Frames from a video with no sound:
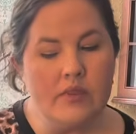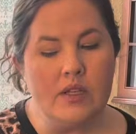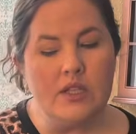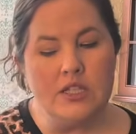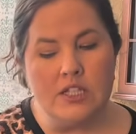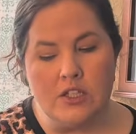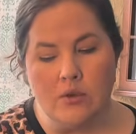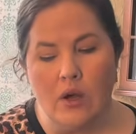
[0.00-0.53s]

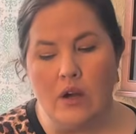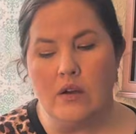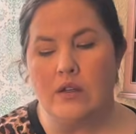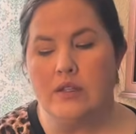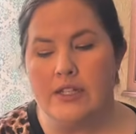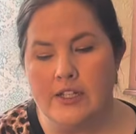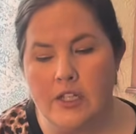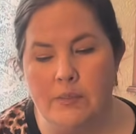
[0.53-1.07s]
So you are a
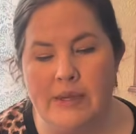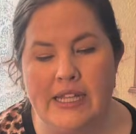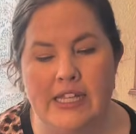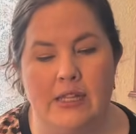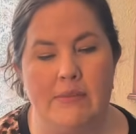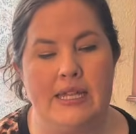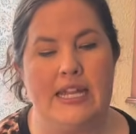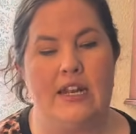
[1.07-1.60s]
little bit
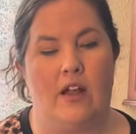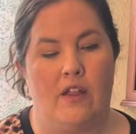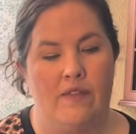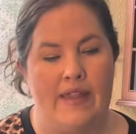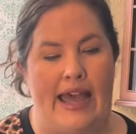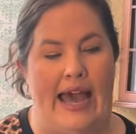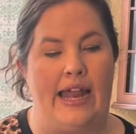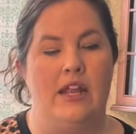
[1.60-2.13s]
limited on
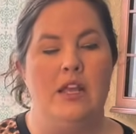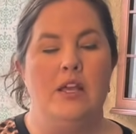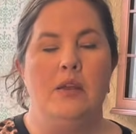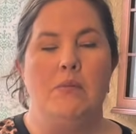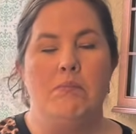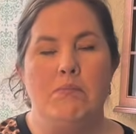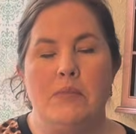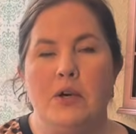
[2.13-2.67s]
that.
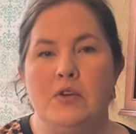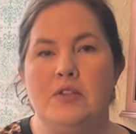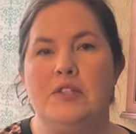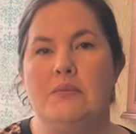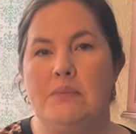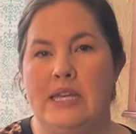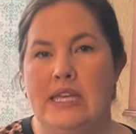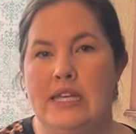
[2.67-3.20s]

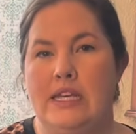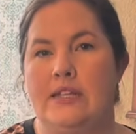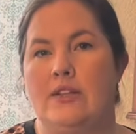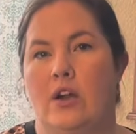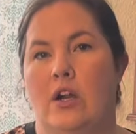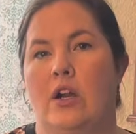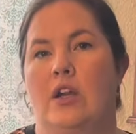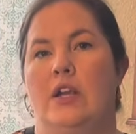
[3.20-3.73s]
Most Minkies
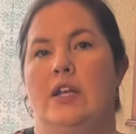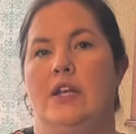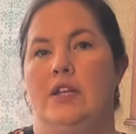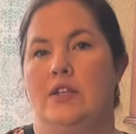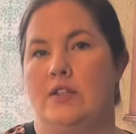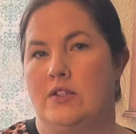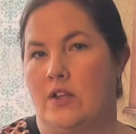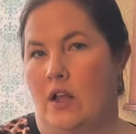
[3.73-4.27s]
are
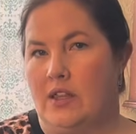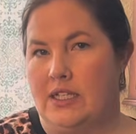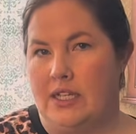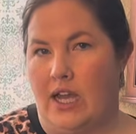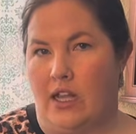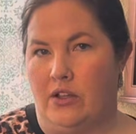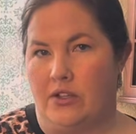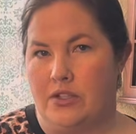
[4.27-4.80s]
solid
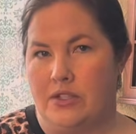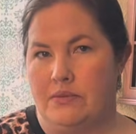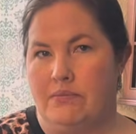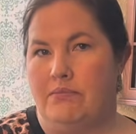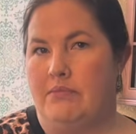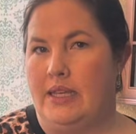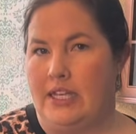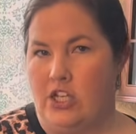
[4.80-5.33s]
colors
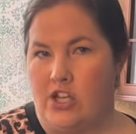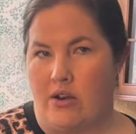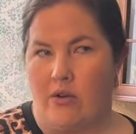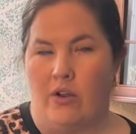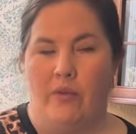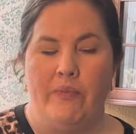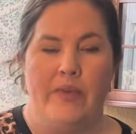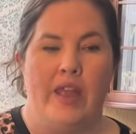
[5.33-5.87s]
in general.
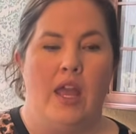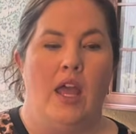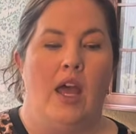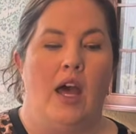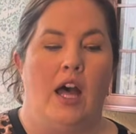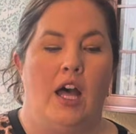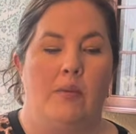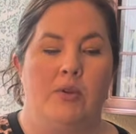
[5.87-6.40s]

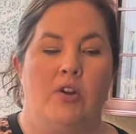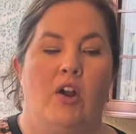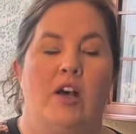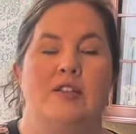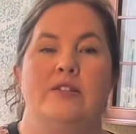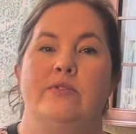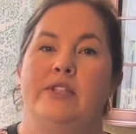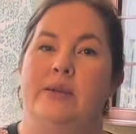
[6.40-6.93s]
You're
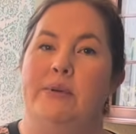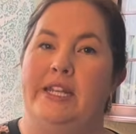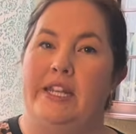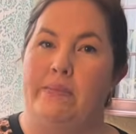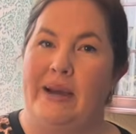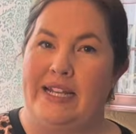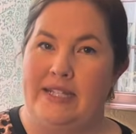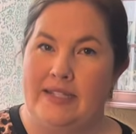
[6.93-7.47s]
also limited
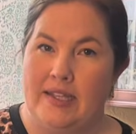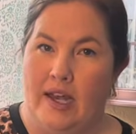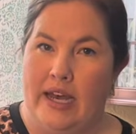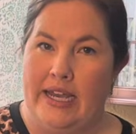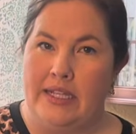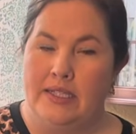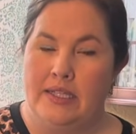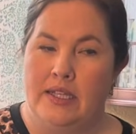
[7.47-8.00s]
by
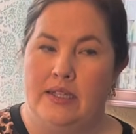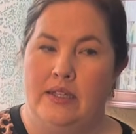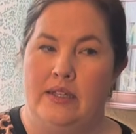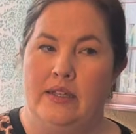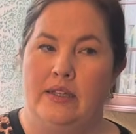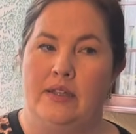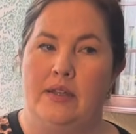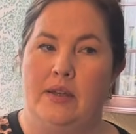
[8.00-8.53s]
size.
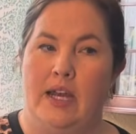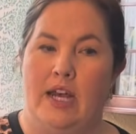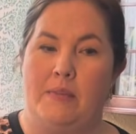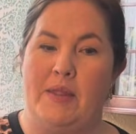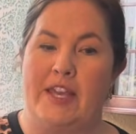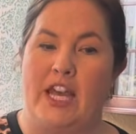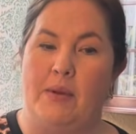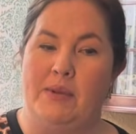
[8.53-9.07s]

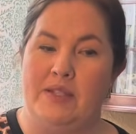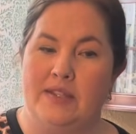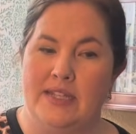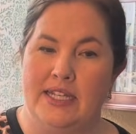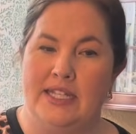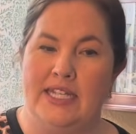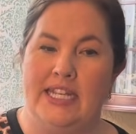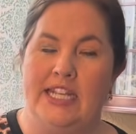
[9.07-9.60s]
They come in
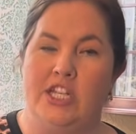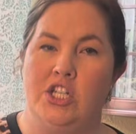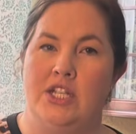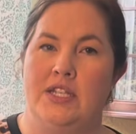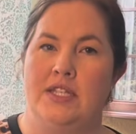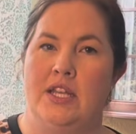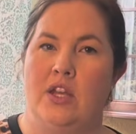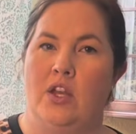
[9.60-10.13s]
60
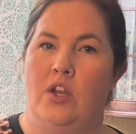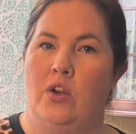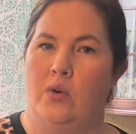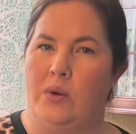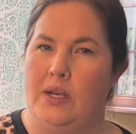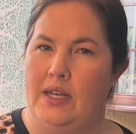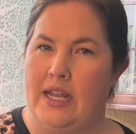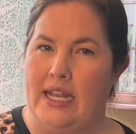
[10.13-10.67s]
inches
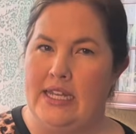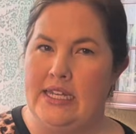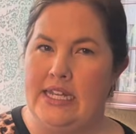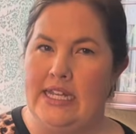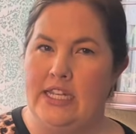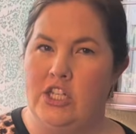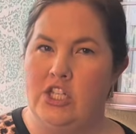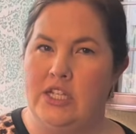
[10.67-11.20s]
or 90
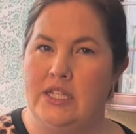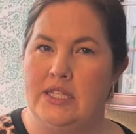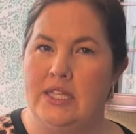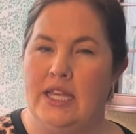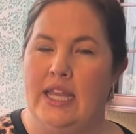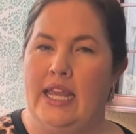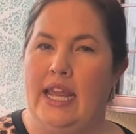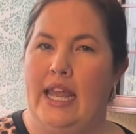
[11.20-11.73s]
inches,
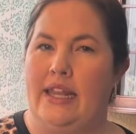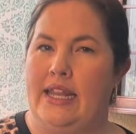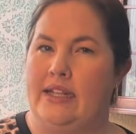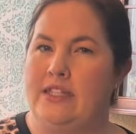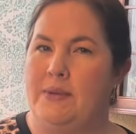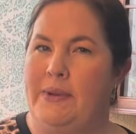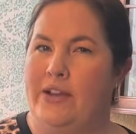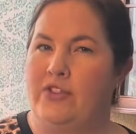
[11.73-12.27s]
and
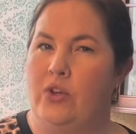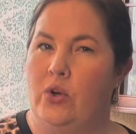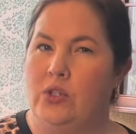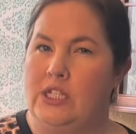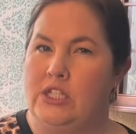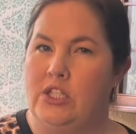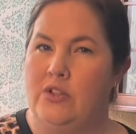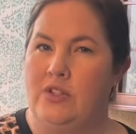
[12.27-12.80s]
that's about the
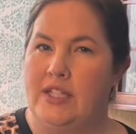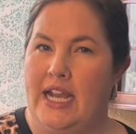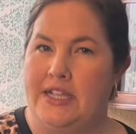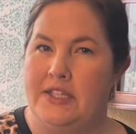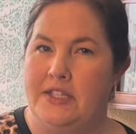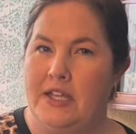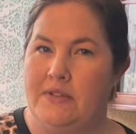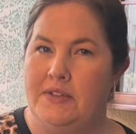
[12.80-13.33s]
only two
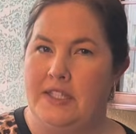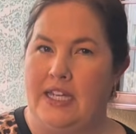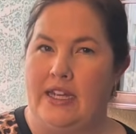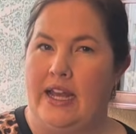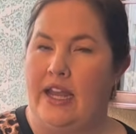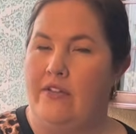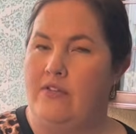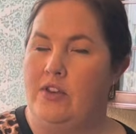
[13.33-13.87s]
sizes I've seen.
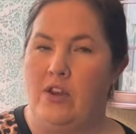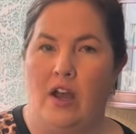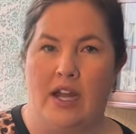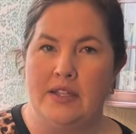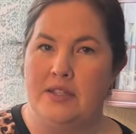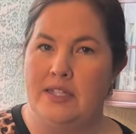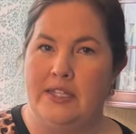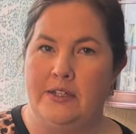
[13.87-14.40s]
I have
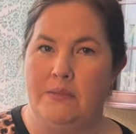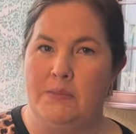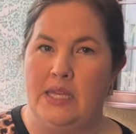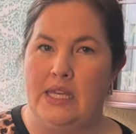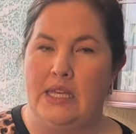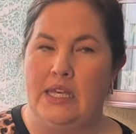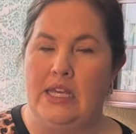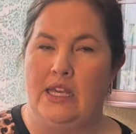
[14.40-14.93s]
not seen a
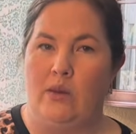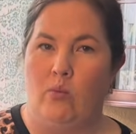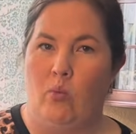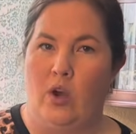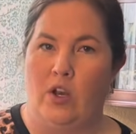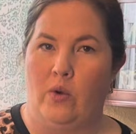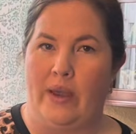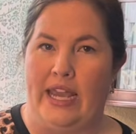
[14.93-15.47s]
Minky in
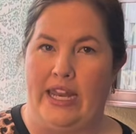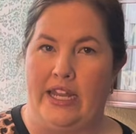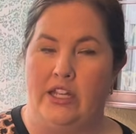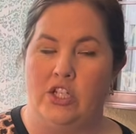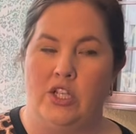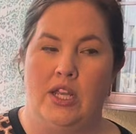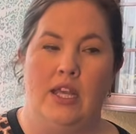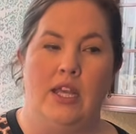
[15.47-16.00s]
108 inch.